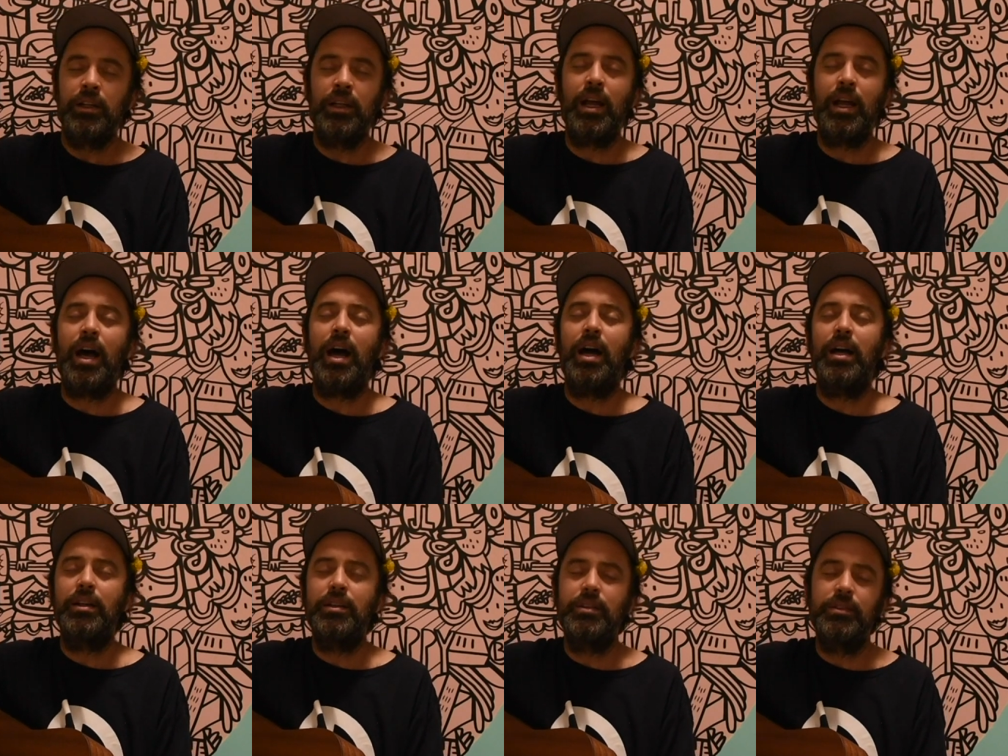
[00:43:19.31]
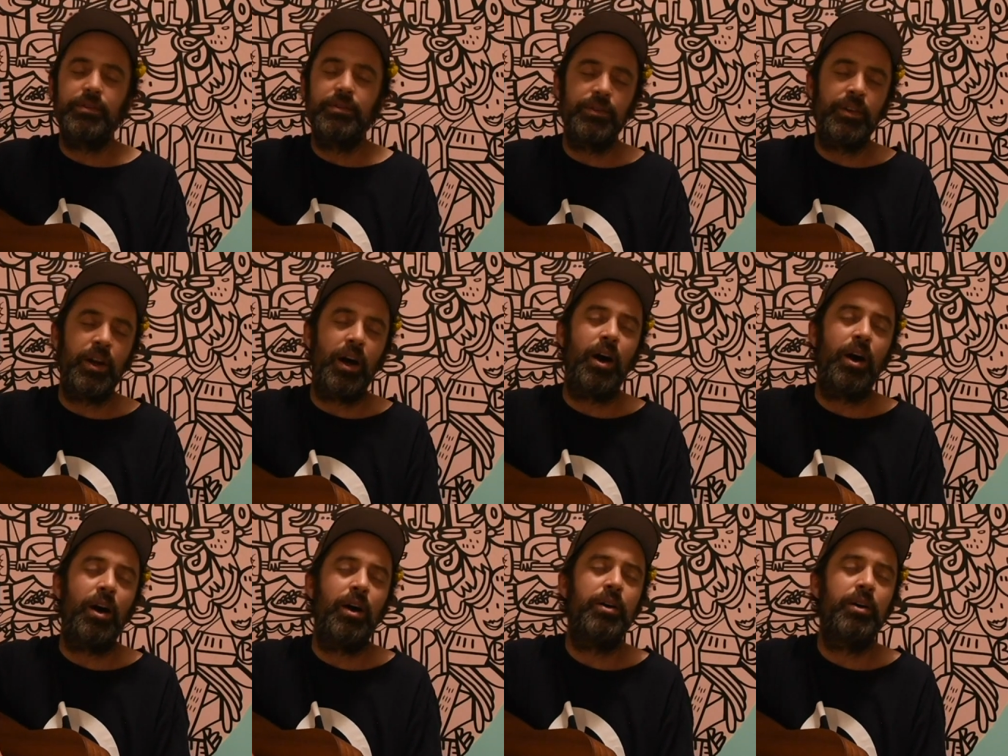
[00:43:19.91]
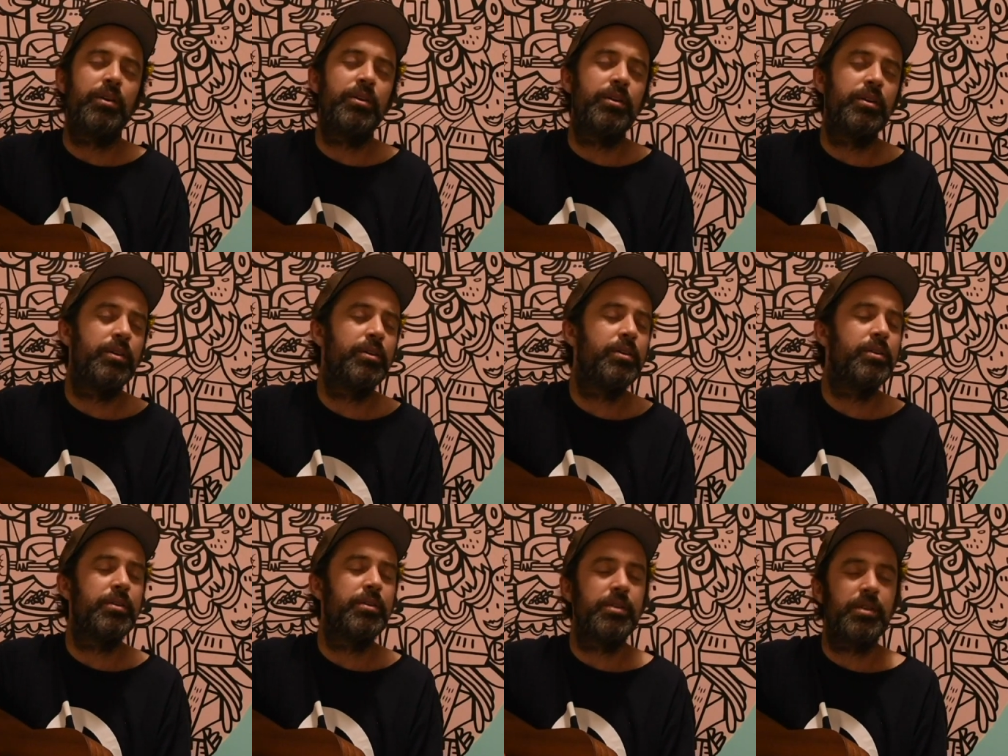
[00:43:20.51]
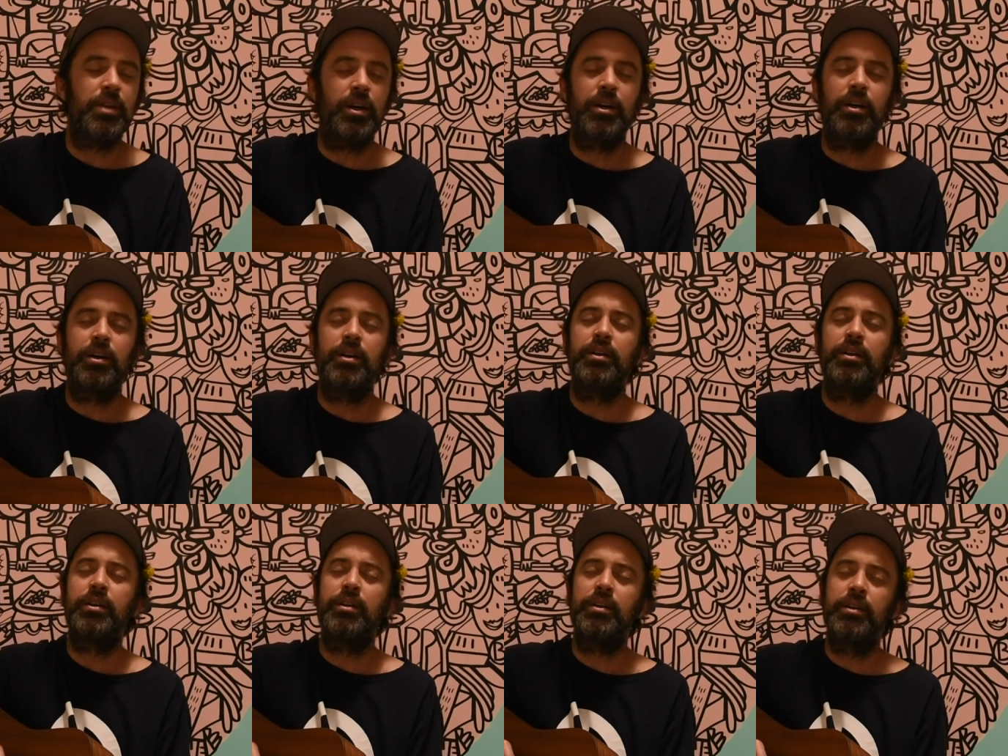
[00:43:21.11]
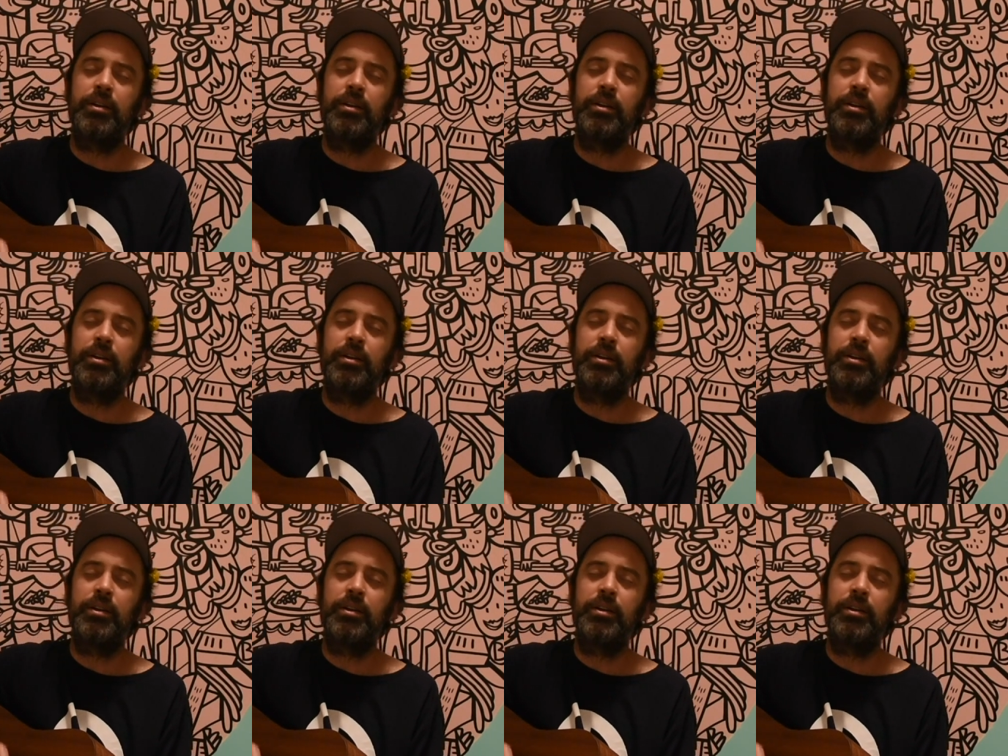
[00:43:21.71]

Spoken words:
Life goes on.